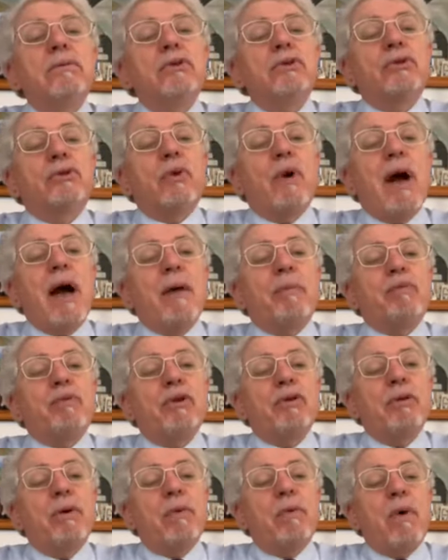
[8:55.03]
strapped
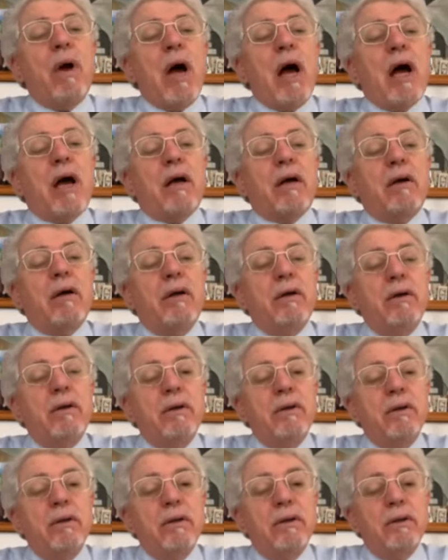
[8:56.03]
on a rock
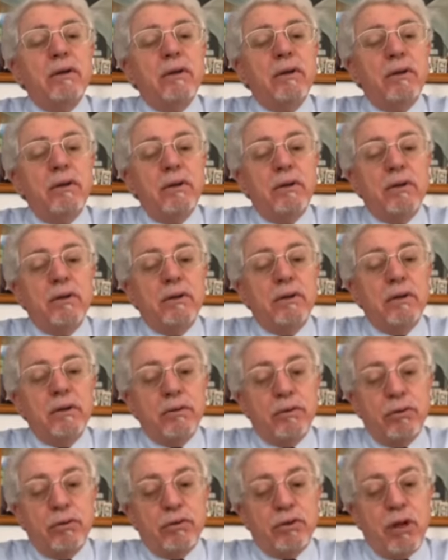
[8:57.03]

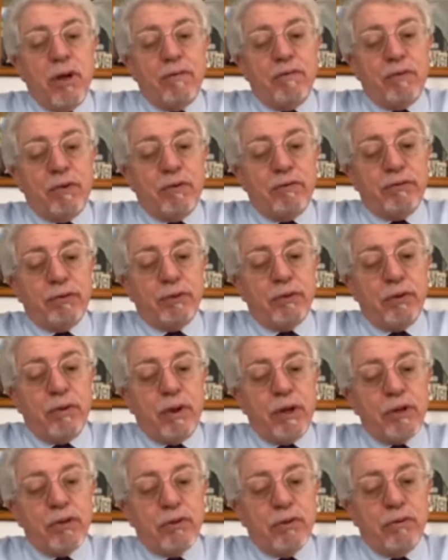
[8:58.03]
to suffer for the
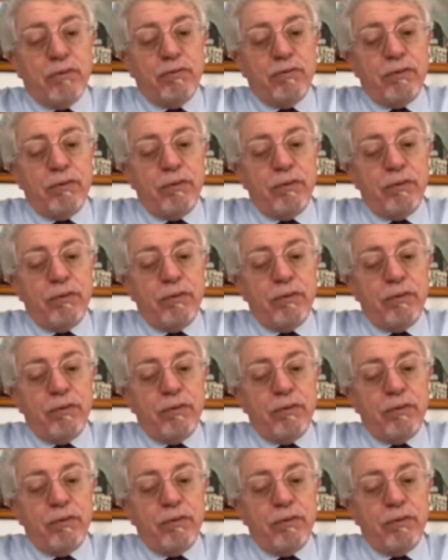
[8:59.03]
rest of